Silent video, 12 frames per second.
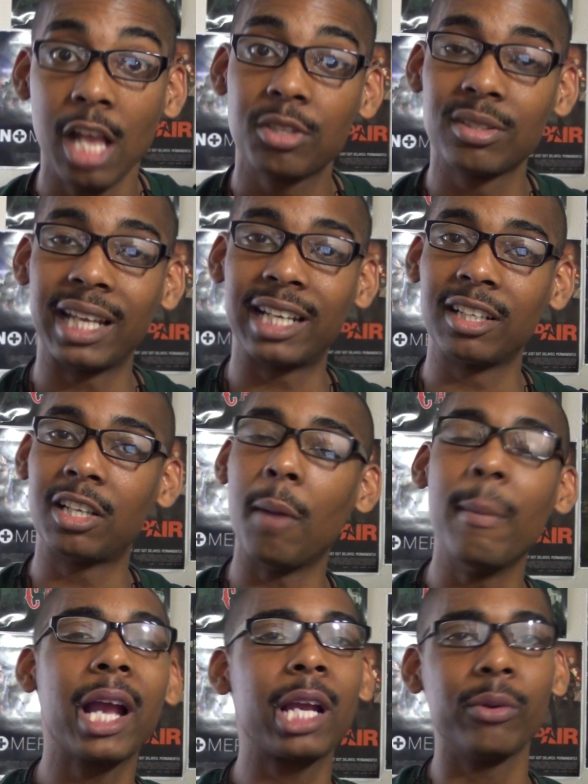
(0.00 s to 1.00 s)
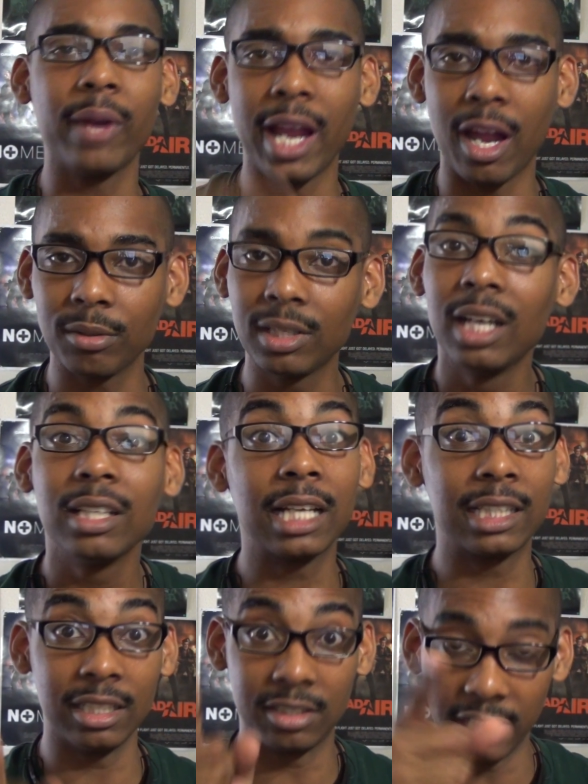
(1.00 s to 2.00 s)
So they can come back around
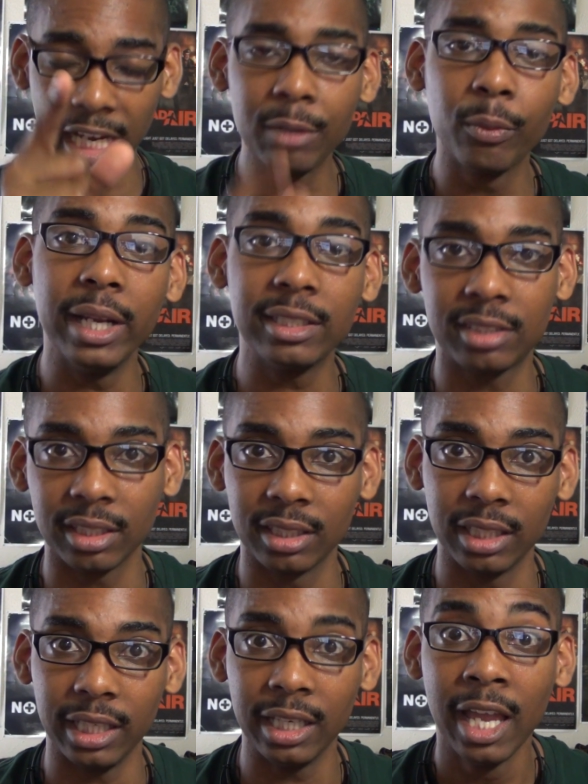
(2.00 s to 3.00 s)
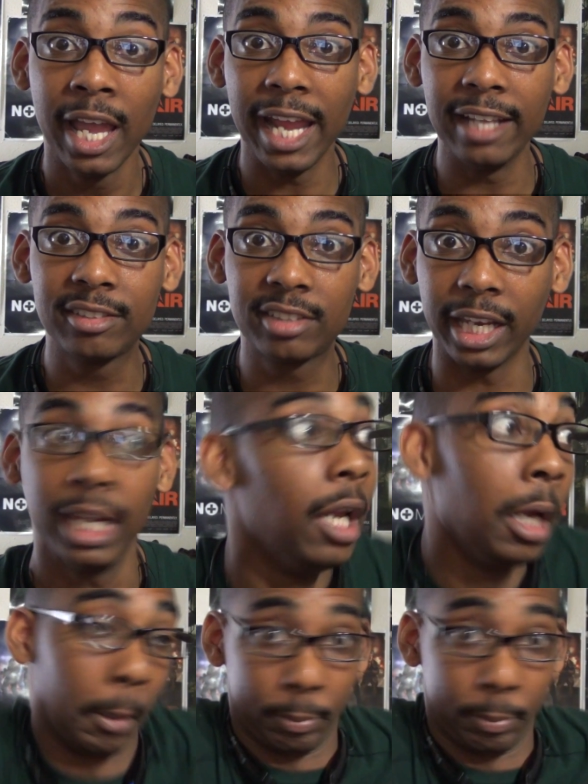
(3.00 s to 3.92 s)
like they did recently and say,